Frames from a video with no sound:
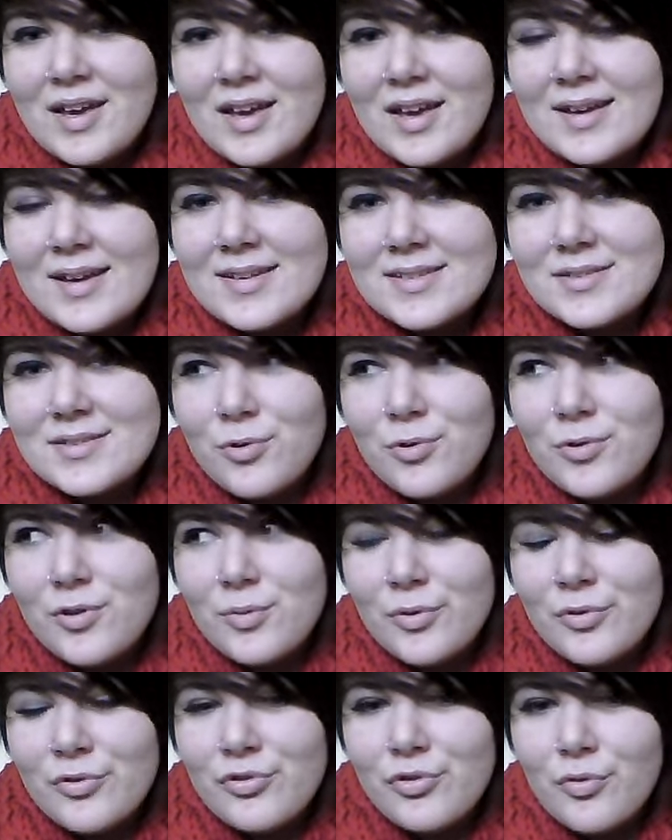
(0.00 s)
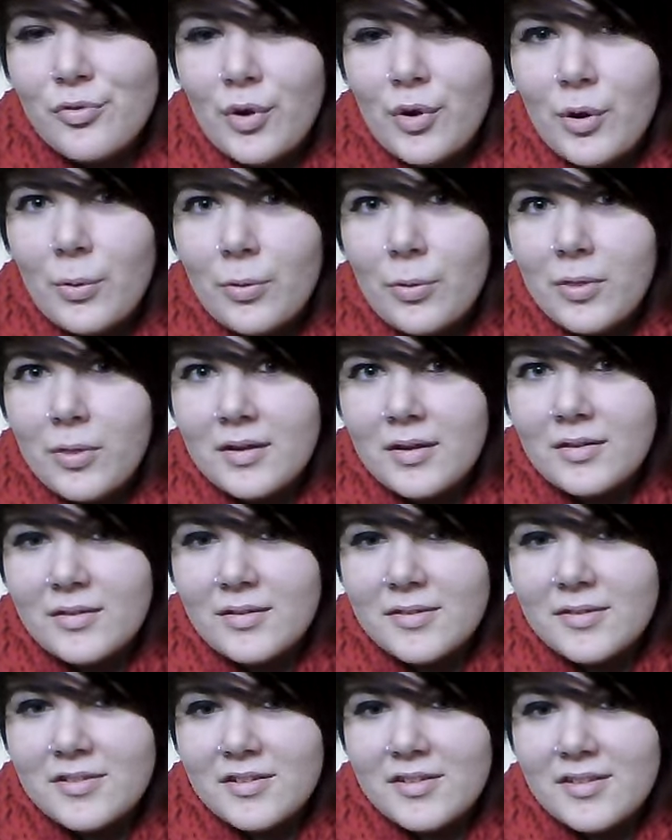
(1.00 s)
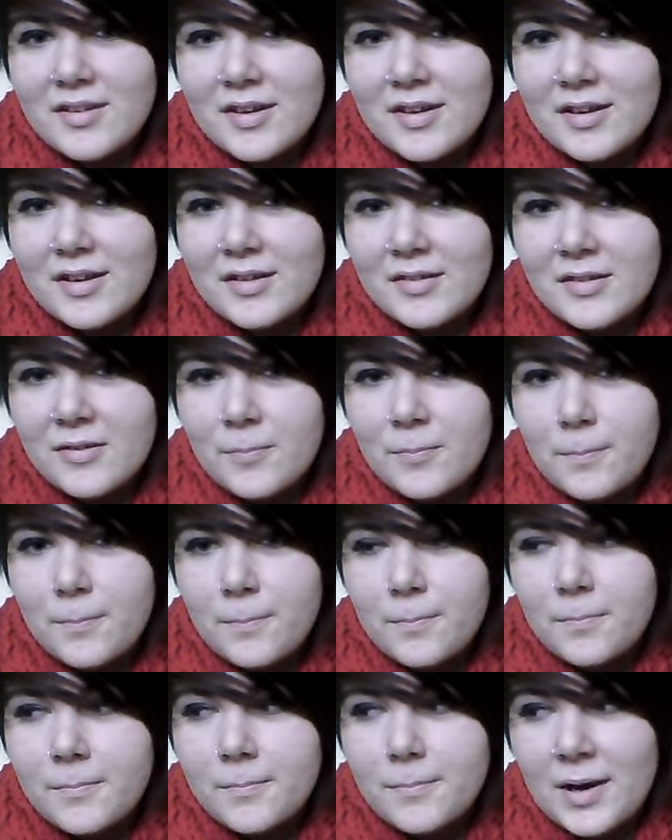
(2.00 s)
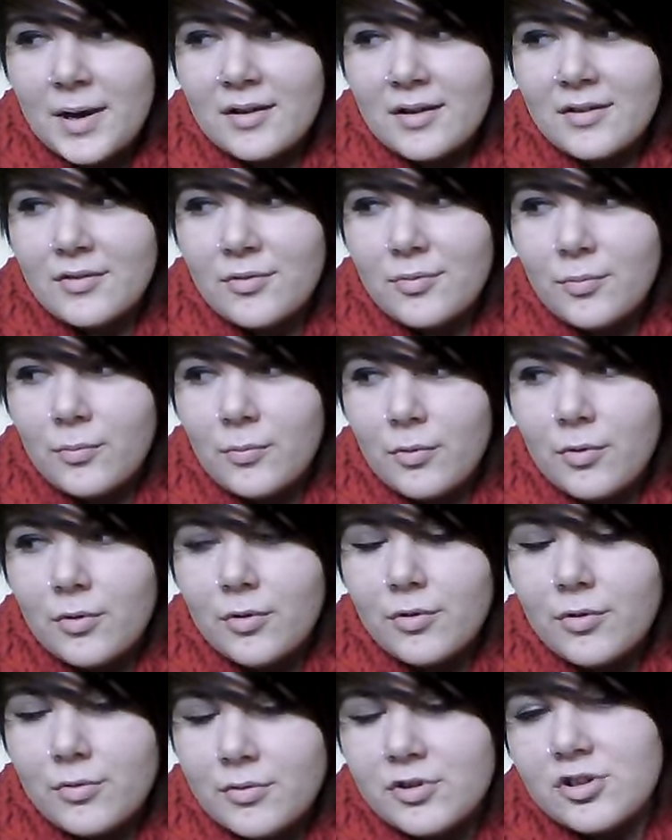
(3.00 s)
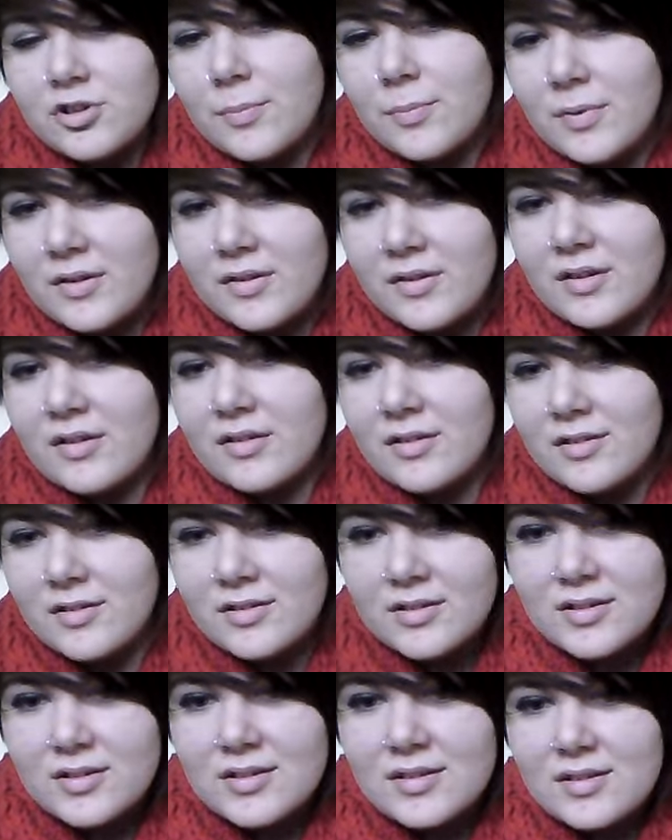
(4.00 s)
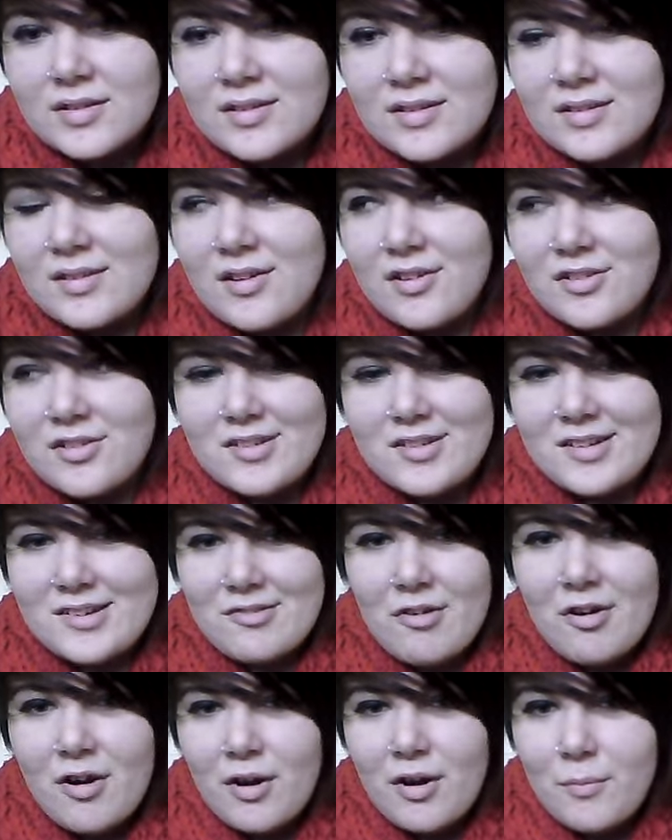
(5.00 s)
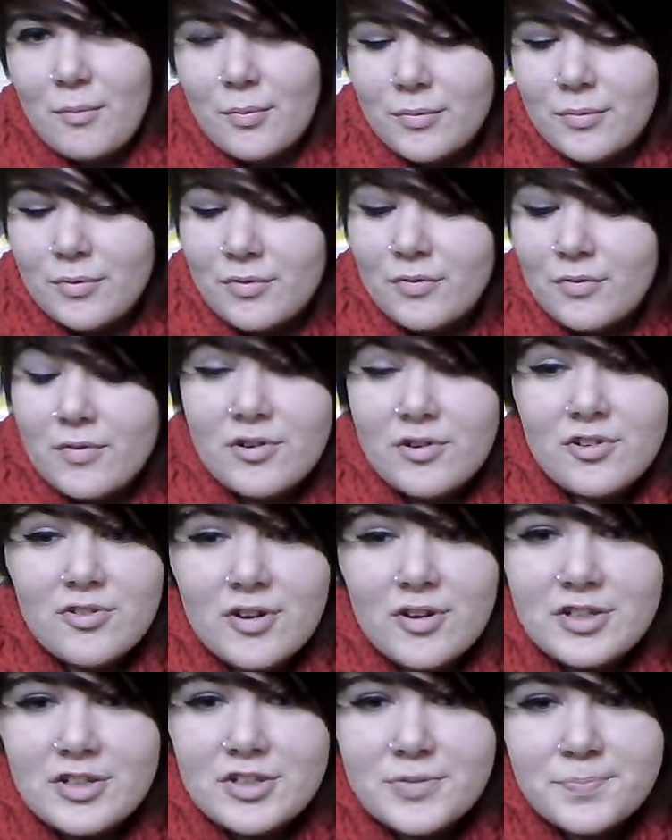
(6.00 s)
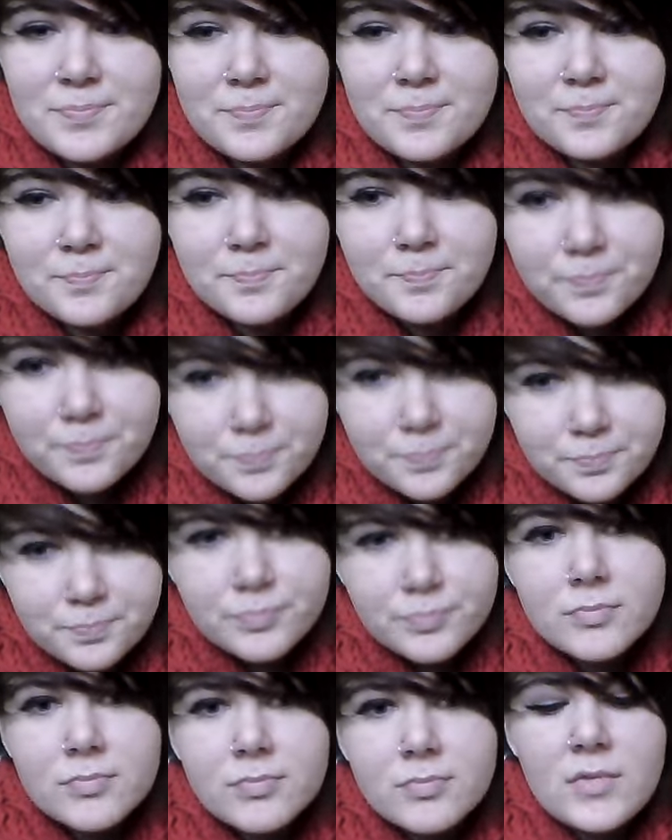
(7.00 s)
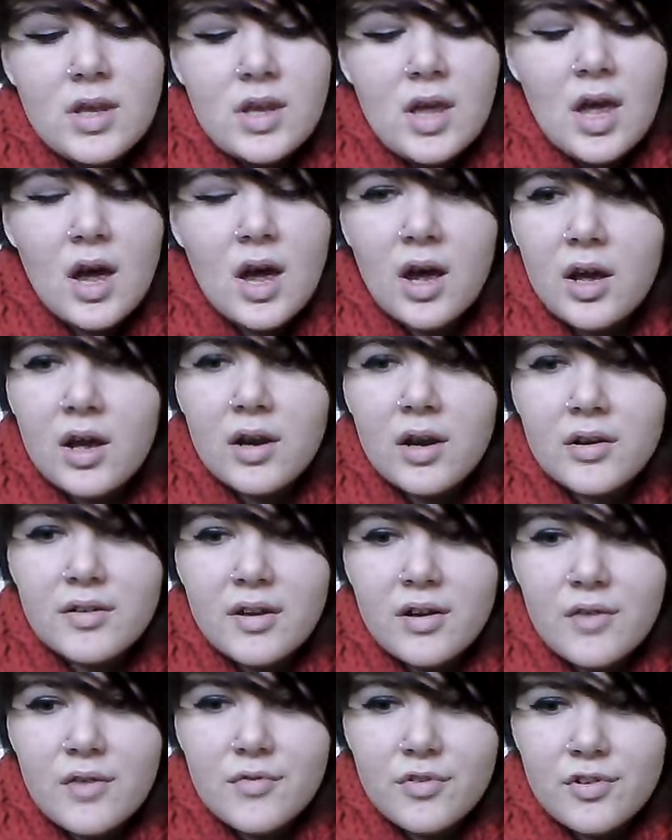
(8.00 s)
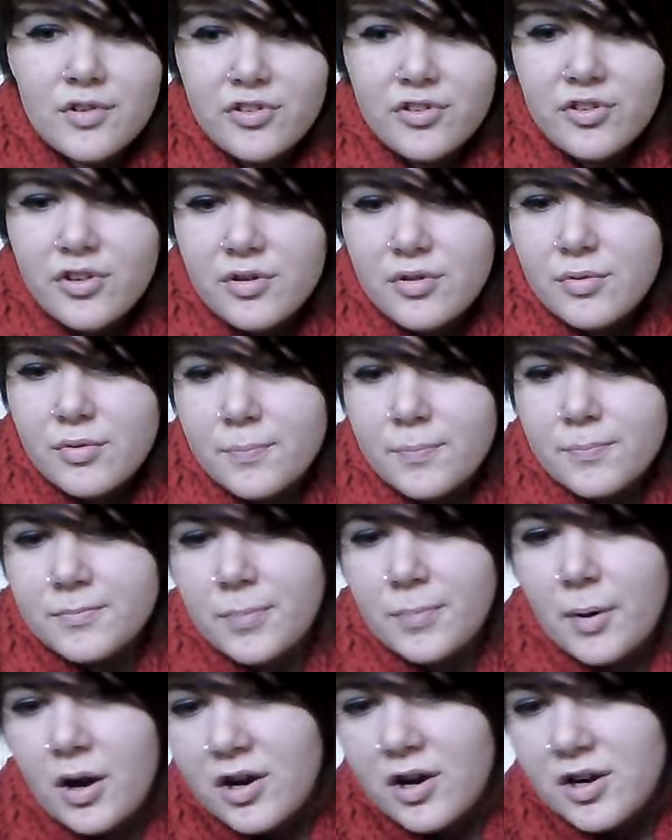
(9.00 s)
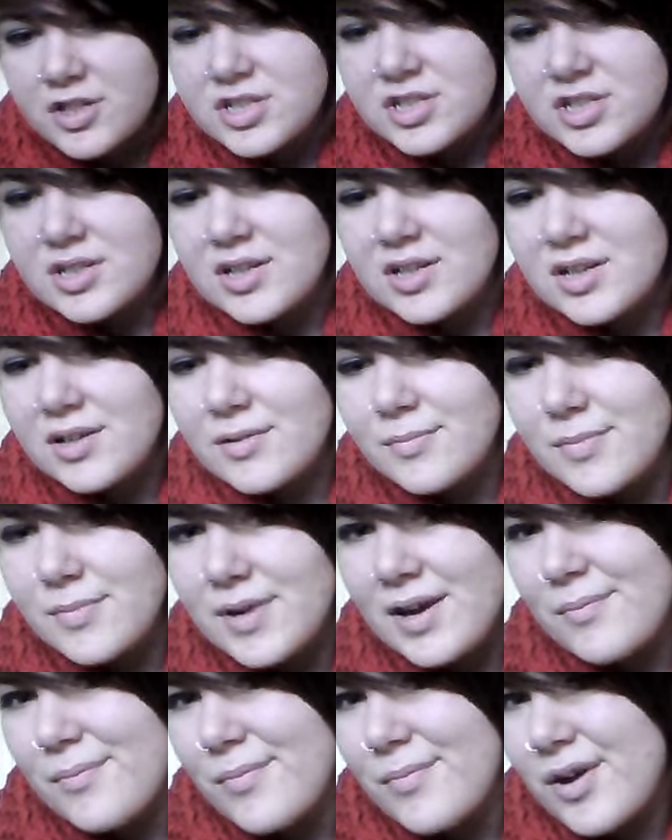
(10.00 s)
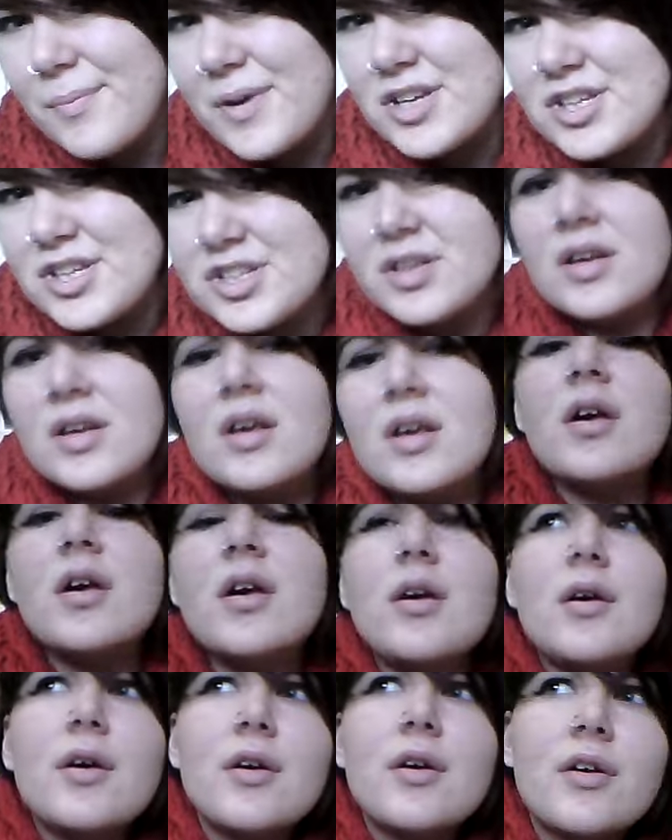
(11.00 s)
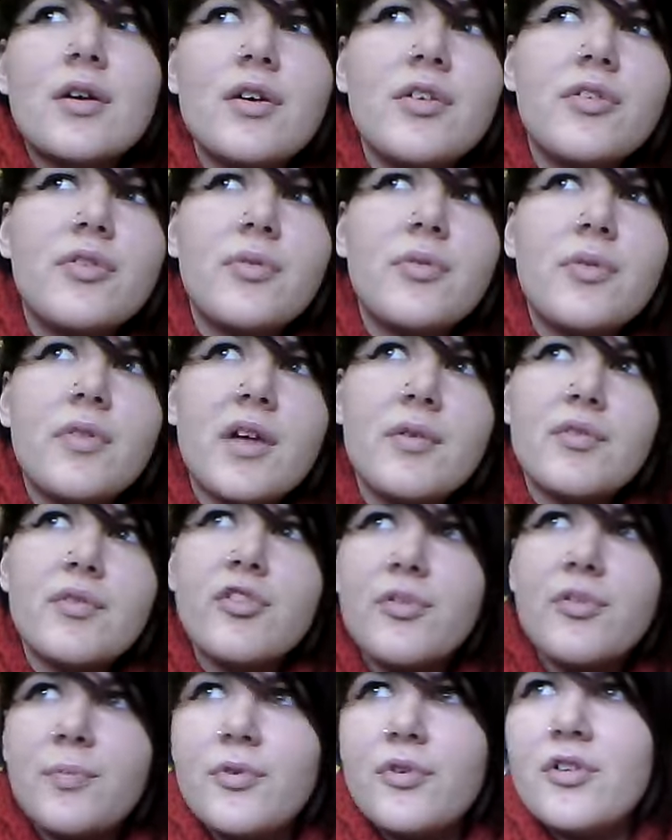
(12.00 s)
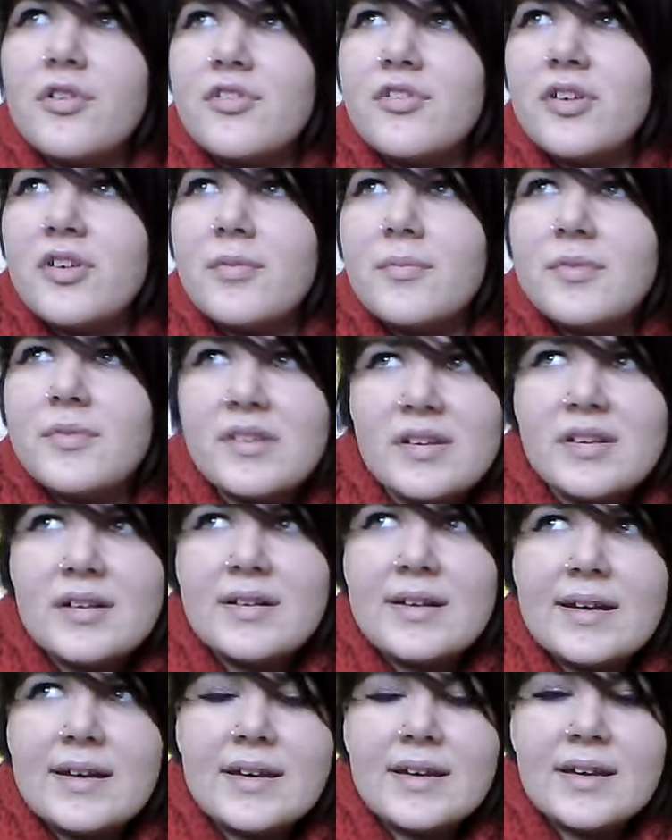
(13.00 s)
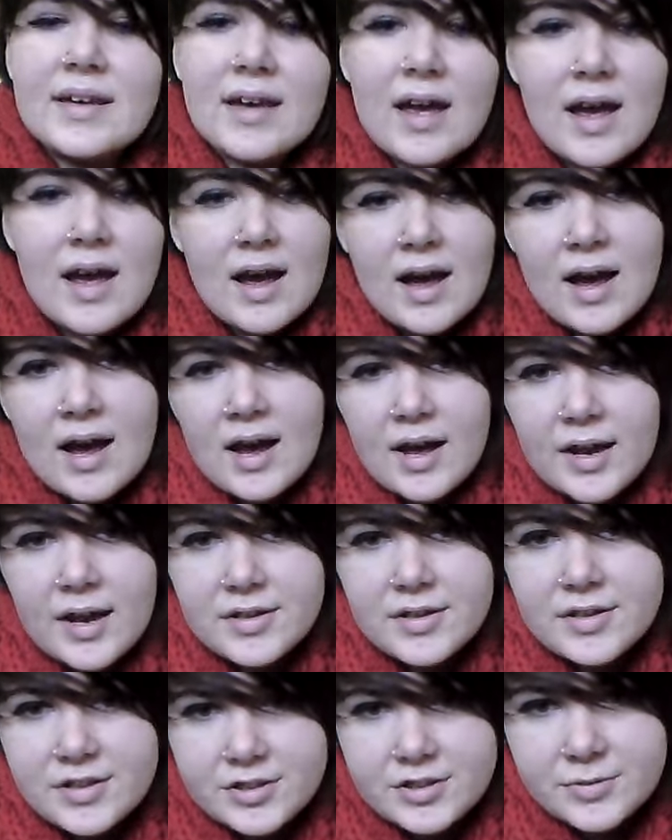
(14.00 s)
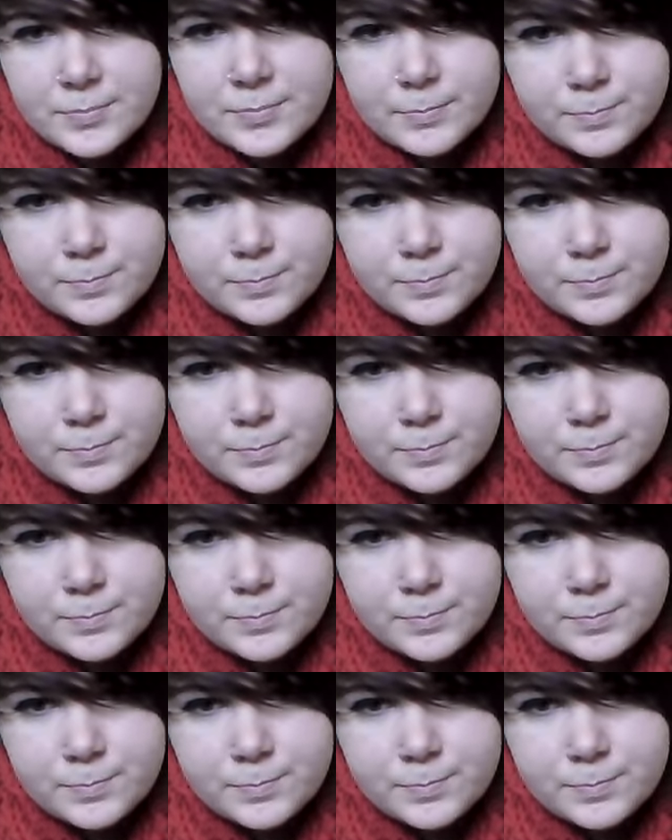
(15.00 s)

it's one of the most surreal things, just seeing this band walk through a shopping centre. It's hard to describe. It was very strange. And I've also partially met My Passion, because they were supporting Medina Lake, and